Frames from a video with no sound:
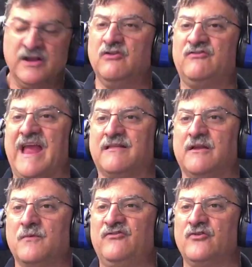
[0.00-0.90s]
You take
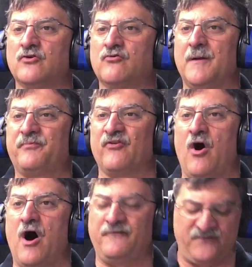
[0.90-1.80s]
the original grips
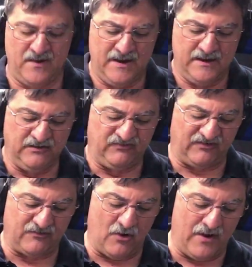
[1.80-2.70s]
off, you
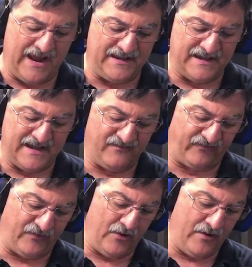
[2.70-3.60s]
just go ahead and
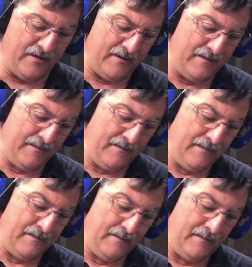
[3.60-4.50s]
insert
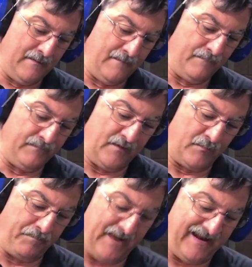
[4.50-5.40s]
the
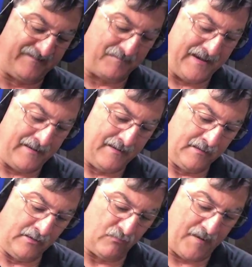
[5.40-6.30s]
replacement
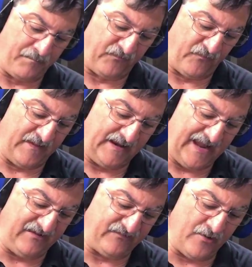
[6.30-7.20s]
grips for the
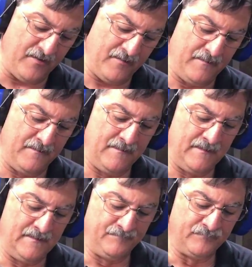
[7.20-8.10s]
laser.
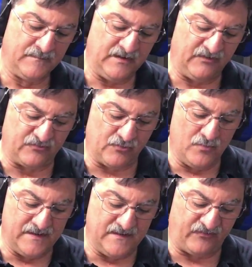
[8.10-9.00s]
You
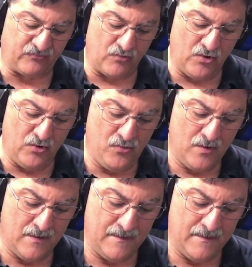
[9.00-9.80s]
screw in the screw.